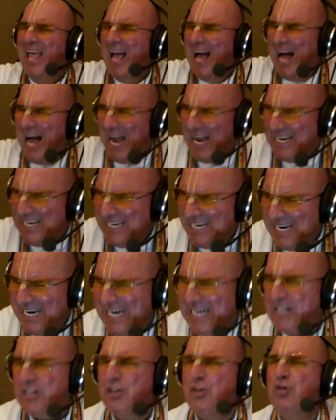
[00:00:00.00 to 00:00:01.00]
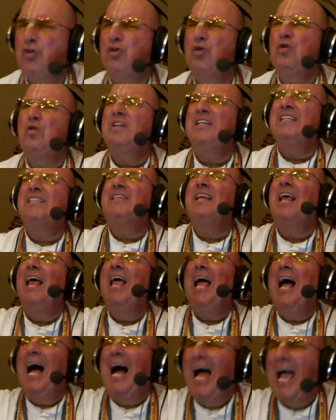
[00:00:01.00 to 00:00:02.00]
I need to do this.
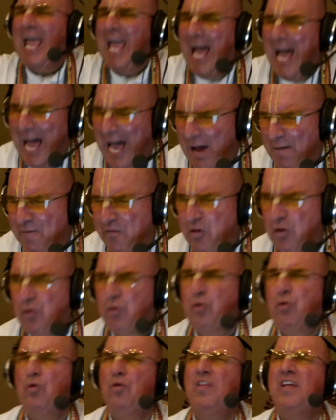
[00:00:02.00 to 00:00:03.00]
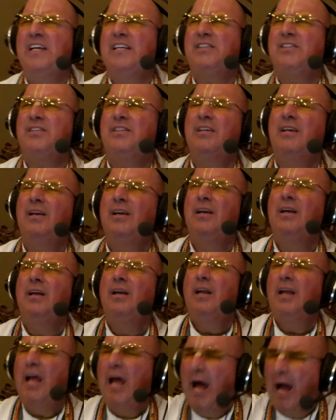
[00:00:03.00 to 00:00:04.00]
I have to do this.
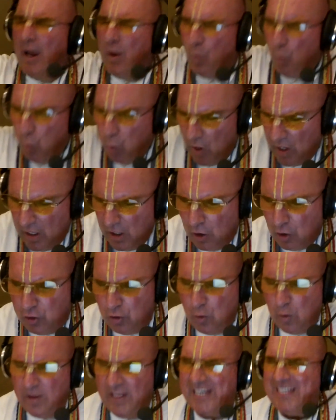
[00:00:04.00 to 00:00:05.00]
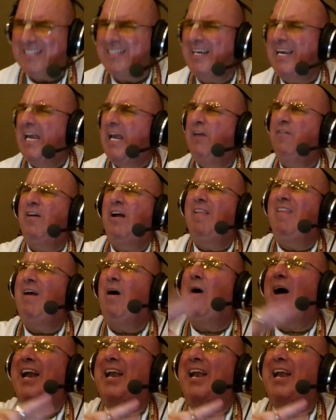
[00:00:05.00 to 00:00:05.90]
I will do this. Even though I